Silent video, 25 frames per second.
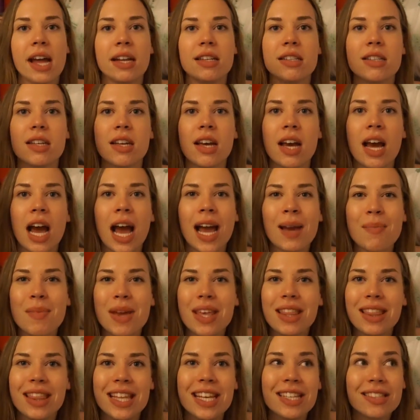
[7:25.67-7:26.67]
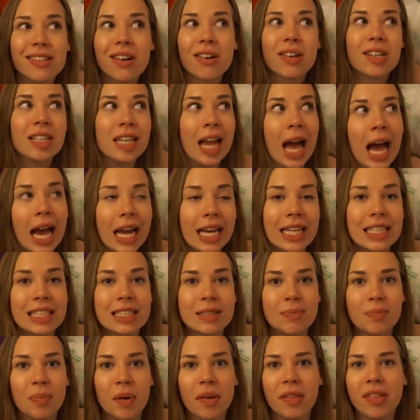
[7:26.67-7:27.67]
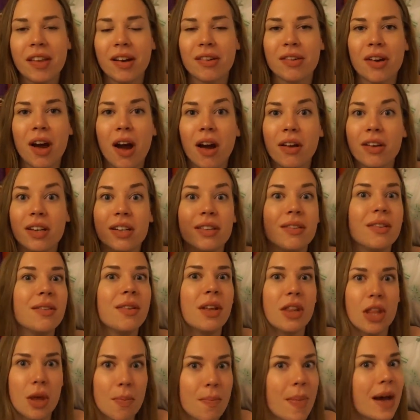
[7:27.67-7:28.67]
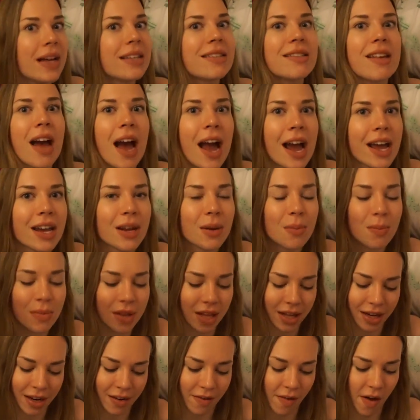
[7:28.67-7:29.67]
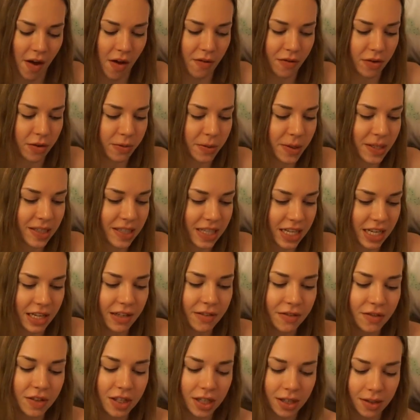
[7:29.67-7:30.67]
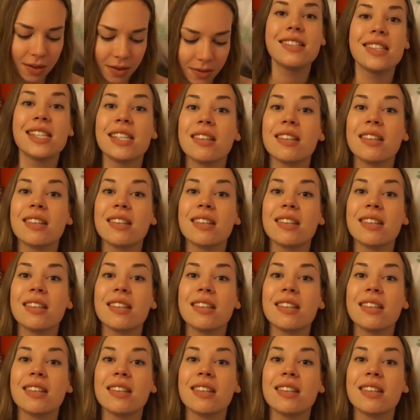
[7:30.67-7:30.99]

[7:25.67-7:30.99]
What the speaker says: And I mean, these are nice, but they're not the best item that I've ever received.